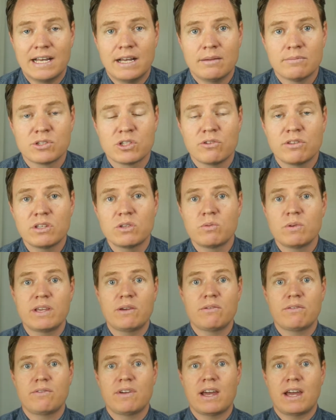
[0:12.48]
So this
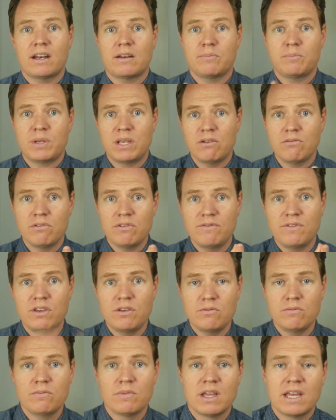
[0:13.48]
week we've got peer
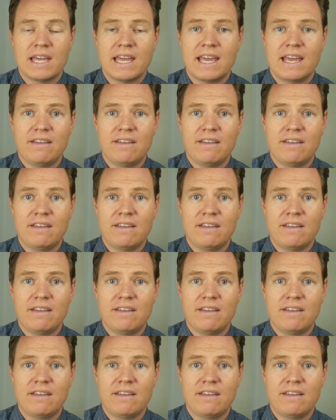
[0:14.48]
review,